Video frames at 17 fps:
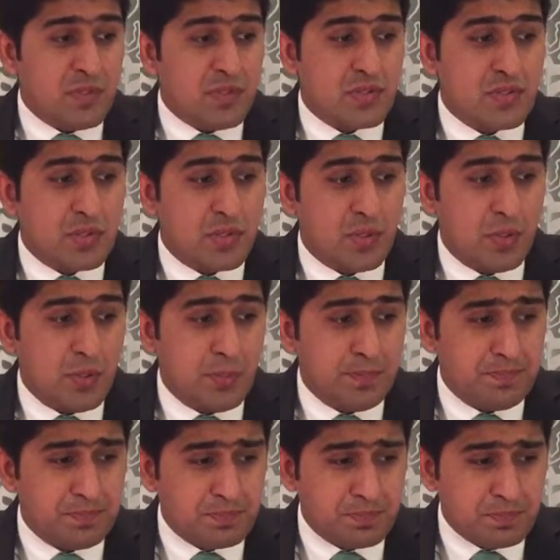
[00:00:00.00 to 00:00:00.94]

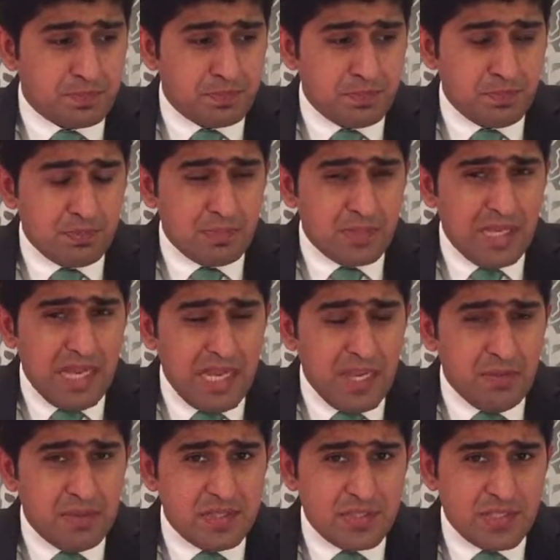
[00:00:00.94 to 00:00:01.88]
So
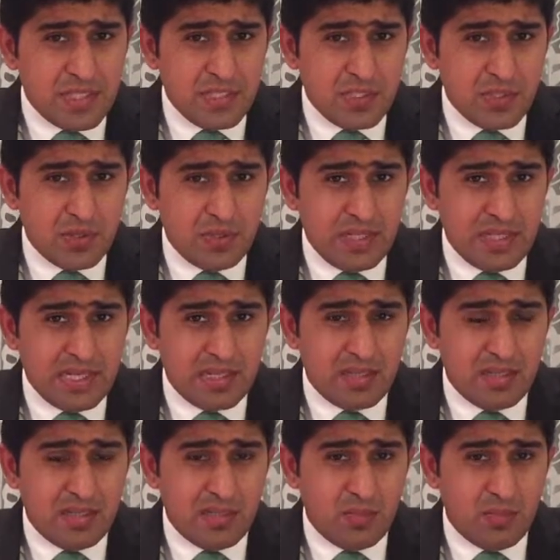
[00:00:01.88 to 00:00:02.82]
I will tell you, like,
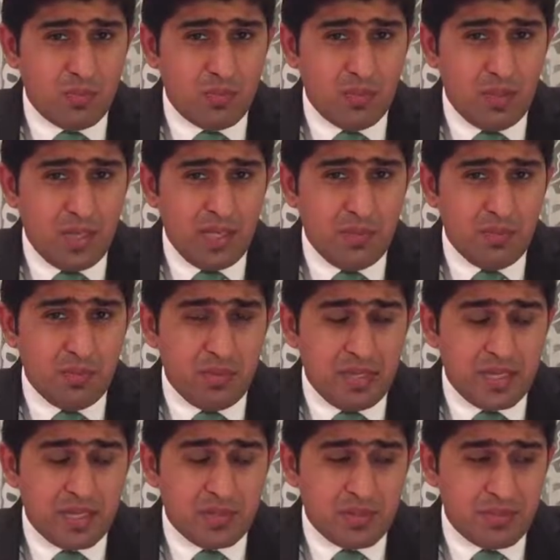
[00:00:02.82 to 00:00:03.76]
I would
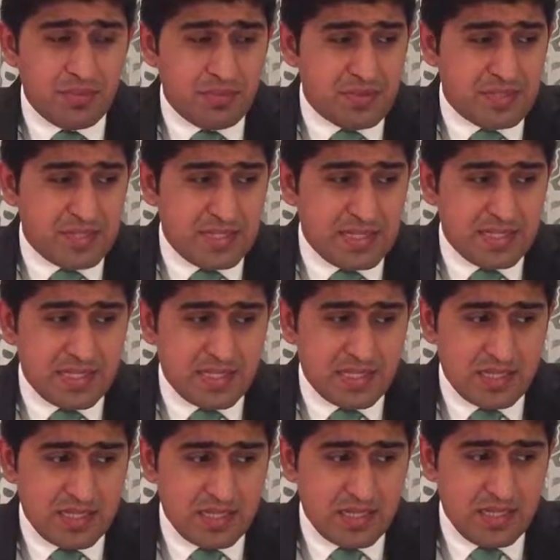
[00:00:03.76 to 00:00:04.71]
like to emphasize
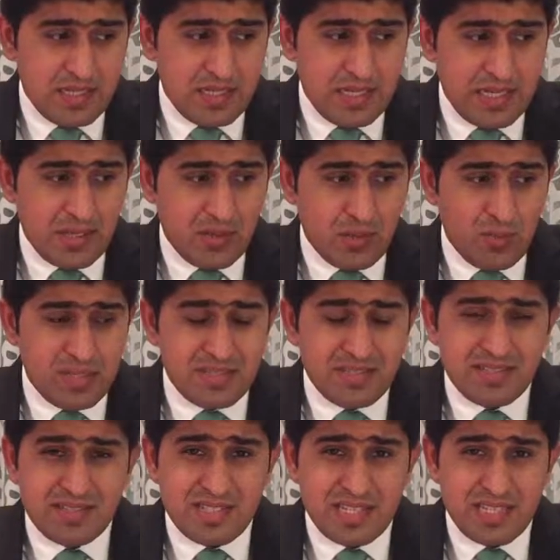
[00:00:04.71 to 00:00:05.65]
exactly like what
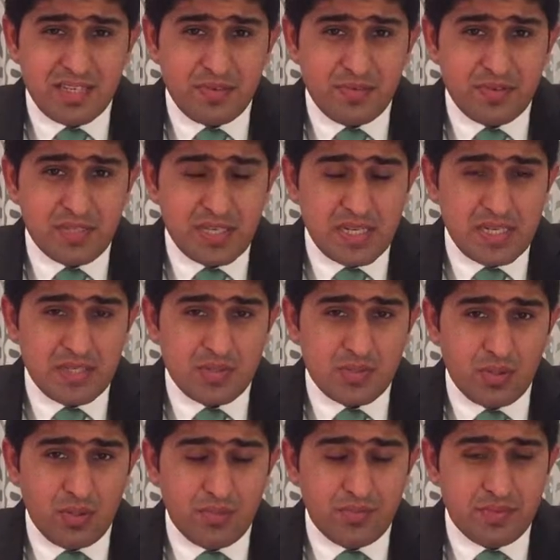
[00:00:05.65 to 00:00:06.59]
is
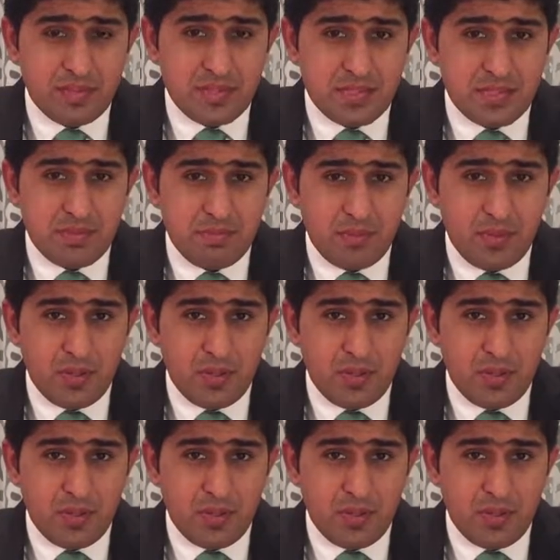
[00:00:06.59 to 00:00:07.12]
significance of this